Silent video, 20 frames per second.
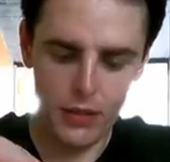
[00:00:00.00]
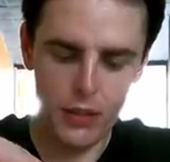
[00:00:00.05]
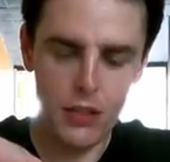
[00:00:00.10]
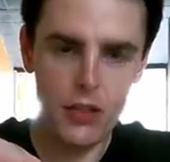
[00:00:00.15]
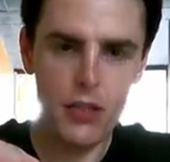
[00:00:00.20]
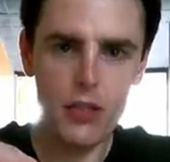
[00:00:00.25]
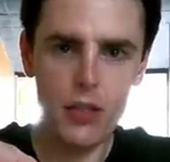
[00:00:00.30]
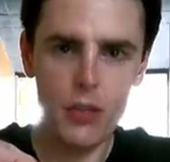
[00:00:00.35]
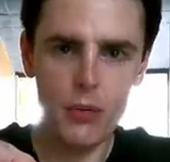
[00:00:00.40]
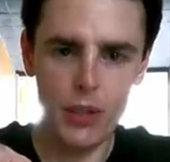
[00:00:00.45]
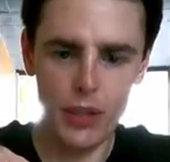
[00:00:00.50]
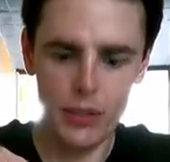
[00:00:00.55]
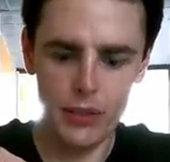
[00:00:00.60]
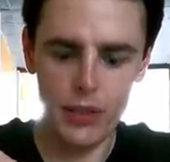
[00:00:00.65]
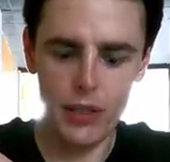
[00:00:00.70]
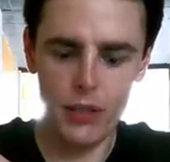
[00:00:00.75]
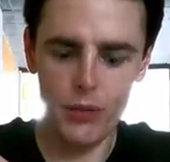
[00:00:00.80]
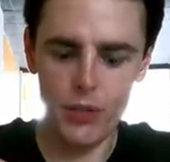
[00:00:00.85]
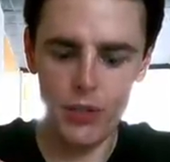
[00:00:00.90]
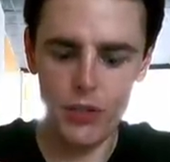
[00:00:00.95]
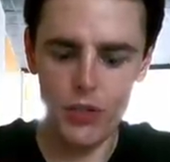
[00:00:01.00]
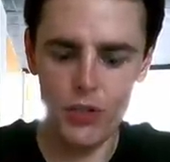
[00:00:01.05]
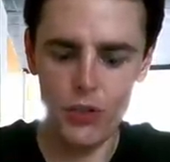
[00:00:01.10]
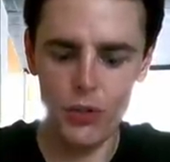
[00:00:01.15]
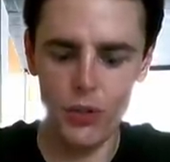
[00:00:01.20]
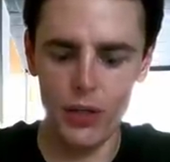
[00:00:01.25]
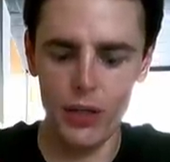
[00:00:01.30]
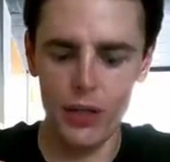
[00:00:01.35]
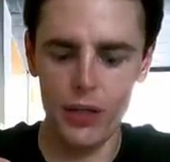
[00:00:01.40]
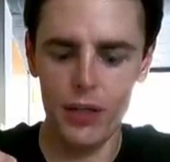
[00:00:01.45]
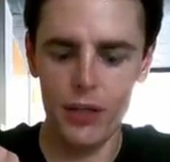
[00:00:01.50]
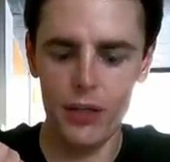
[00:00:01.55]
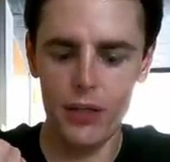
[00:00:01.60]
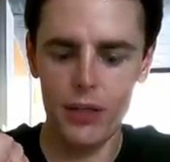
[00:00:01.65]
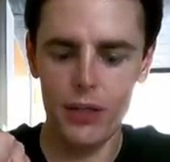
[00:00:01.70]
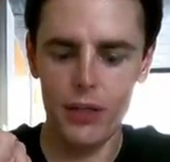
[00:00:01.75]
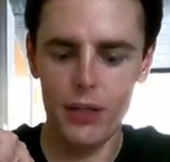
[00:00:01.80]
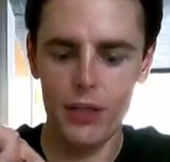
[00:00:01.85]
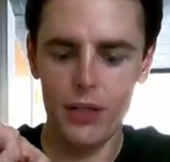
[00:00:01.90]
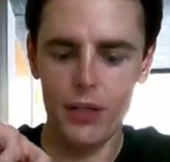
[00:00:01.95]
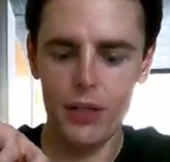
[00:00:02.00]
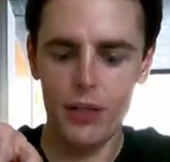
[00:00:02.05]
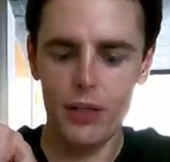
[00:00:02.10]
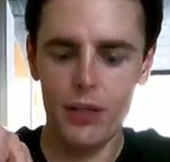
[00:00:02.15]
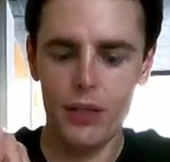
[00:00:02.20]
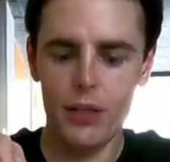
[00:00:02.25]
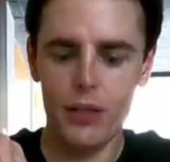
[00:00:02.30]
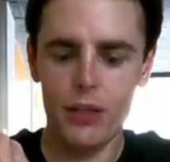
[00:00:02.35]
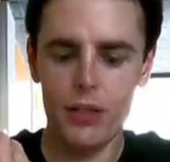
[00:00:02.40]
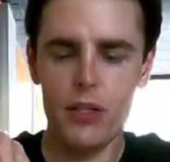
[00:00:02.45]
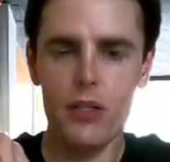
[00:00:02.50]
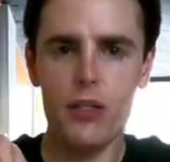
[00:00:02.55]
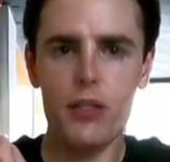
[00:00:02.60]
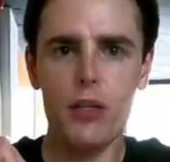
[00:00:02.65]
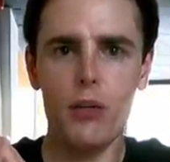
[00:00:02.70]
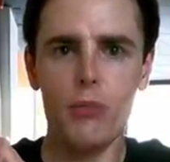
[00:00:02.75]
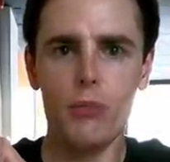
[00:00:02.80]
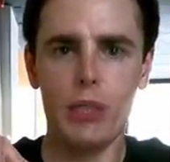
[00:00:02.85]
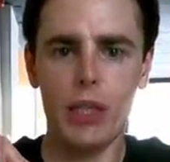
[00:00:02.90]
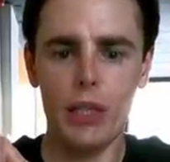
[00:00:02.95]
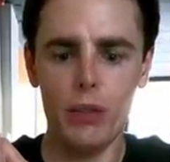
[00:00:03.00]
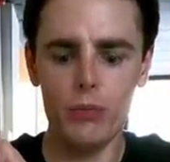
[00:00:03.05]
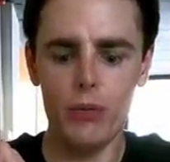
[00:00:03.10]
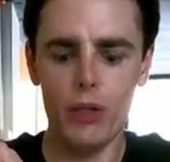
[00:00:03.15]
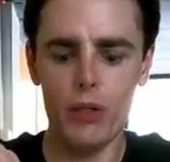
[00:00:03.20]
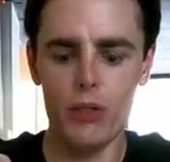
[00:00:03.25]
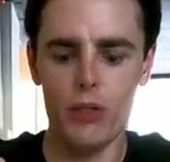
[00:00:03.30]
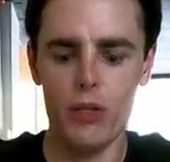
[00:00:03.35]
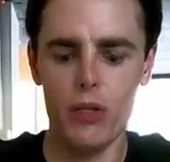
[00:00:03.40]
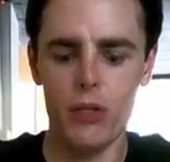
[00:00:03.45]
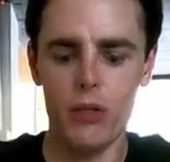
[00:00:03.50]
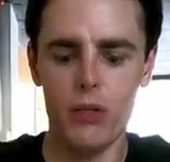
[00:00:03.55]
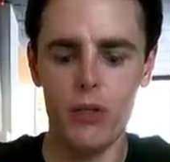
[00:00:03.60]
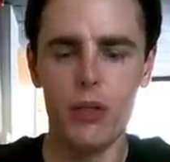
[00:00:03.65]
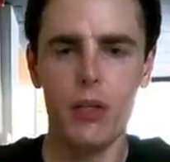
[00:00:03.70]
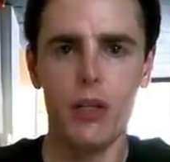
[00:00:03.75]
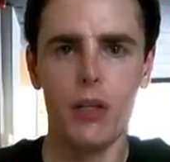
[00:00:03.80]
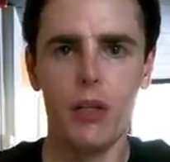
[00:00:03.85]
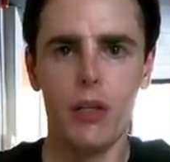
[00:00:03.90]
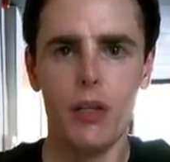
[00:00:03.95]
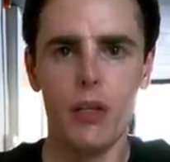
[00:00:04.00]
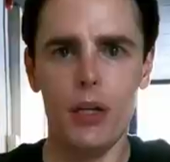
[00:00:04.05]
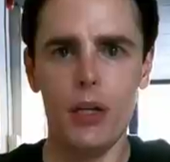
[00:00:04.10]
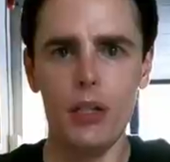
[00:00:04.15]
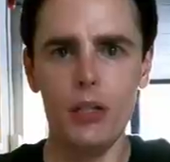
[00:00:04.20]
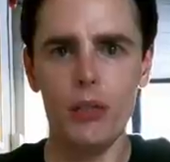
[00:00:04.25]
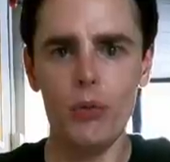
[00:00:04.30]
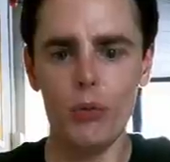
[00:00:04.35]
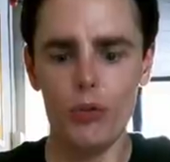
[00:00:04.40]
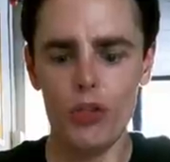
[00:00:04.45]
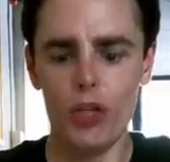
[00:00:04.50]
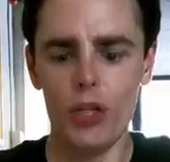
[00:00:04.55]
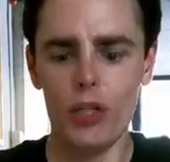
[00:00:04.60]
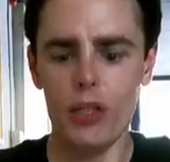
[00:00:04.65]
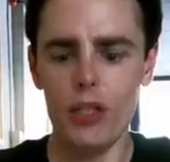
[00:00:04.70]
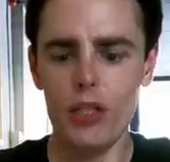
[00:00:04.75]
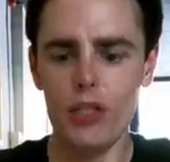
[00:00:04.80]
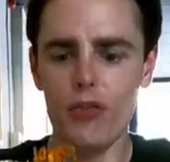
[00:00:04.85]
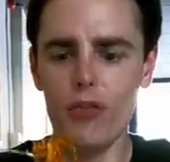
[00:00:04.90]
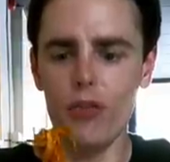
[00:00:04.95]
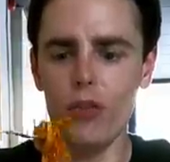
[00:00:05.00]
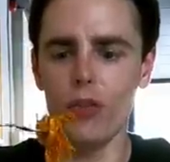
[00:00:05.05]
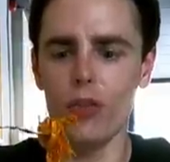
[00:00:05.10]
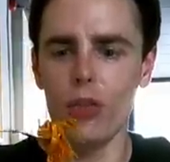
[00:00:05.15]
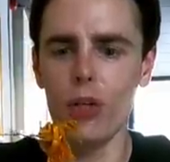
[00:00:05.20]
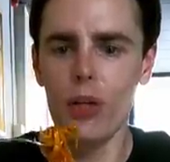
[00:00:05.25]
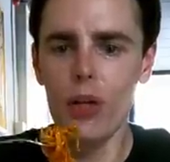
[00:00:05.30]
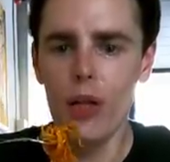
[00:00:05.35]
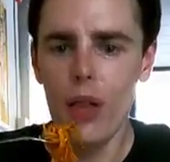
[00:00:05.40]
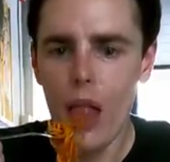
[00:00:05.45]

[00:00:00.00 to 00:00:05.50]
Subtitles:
This is how the Italians do it. And this is how Del does Indo-Chinese food.